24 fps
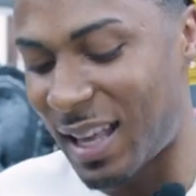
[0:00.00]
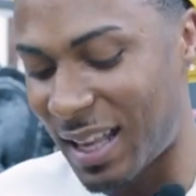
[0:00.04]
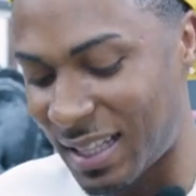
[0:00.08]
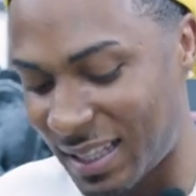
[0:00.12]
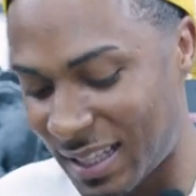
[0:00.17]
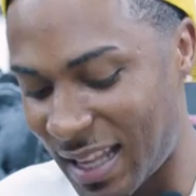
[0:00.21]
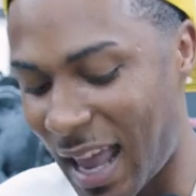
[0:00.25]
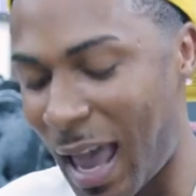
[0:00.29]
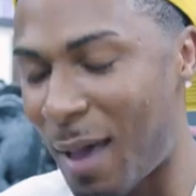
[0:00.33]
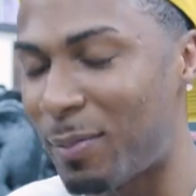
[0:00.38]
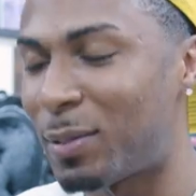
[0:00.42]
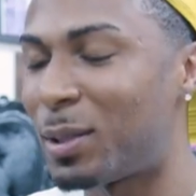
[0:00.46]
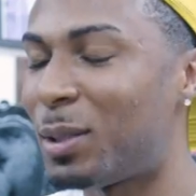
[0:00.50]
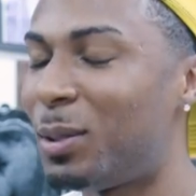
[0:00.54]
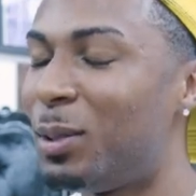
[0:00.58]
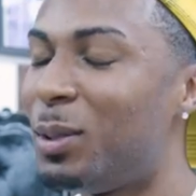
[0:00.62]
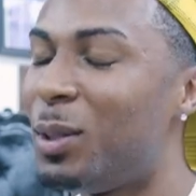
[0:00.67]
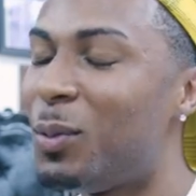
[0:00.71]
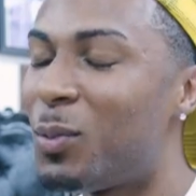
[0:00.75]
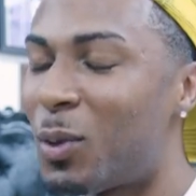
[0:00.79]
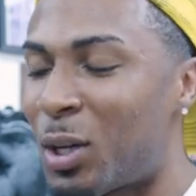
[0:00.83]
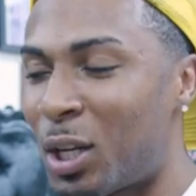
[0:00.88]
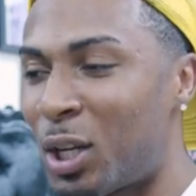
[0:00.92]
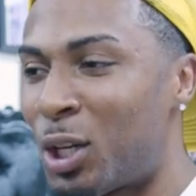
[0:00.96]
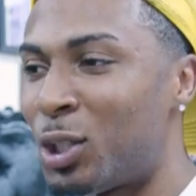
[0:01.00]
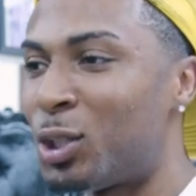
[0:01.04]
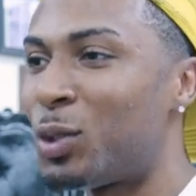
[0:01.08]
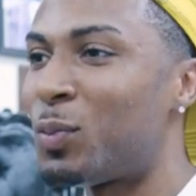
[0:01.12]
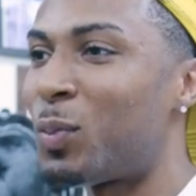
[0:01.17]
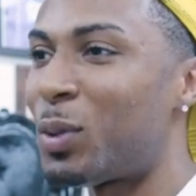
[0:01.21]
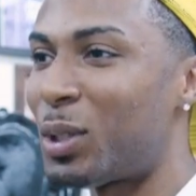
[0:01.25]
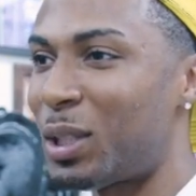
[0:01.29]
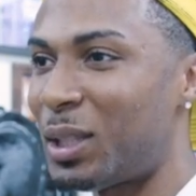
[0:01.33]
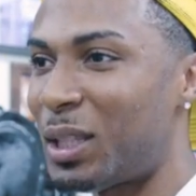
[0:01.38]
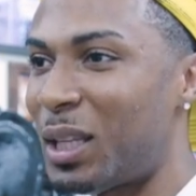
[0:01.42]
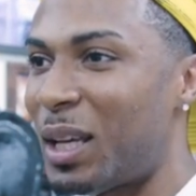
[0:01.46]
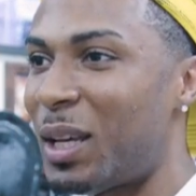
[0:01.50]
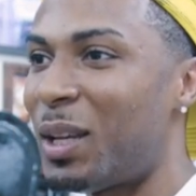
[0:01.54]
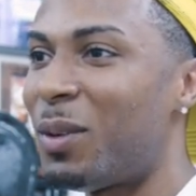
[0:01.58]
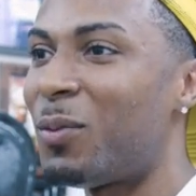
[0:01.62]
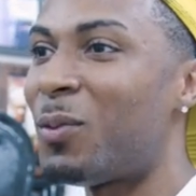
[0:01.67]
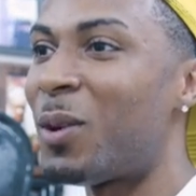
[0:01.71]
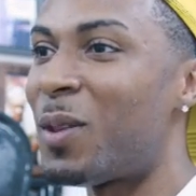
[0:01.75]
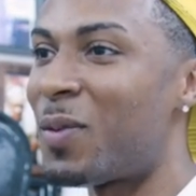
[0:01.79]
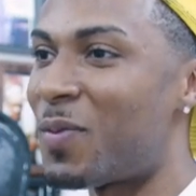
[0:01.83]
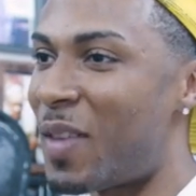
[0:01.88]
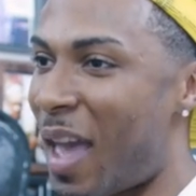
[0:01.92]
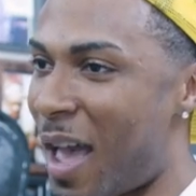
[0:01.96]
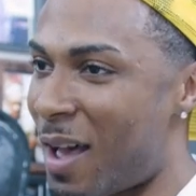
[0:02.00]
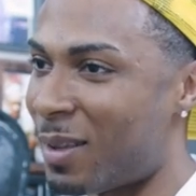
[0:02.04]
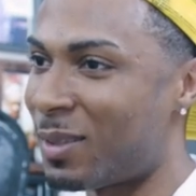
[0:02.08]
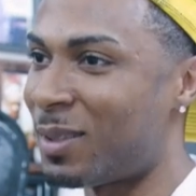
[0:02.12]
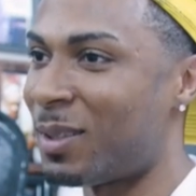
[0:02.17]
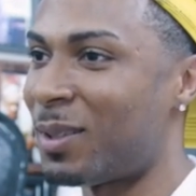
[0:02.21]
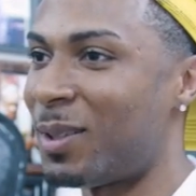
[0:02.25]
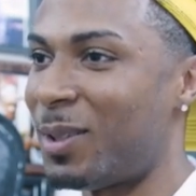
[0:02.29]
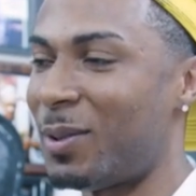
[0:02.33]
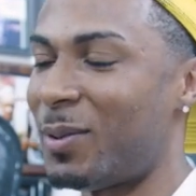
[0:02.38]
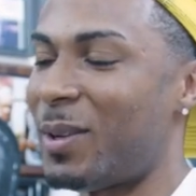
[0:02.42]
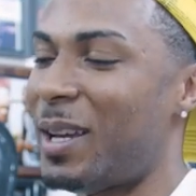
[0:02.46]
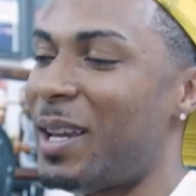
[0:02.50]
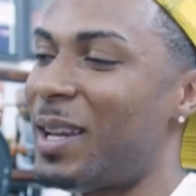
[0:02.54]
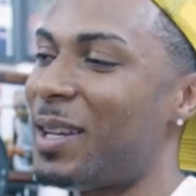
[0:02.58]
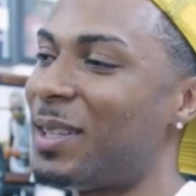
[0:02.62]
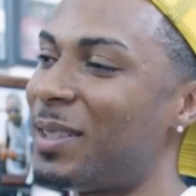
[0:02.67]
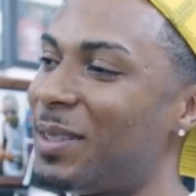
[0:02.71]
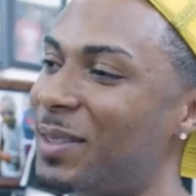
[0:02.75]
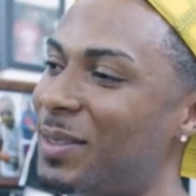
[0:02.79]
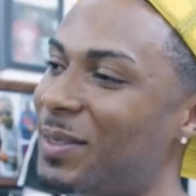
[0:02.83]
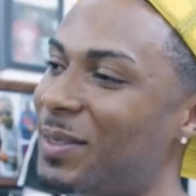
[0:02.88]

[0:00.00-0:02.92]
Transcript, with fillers: that's absolutely 100%, 1,000 correct.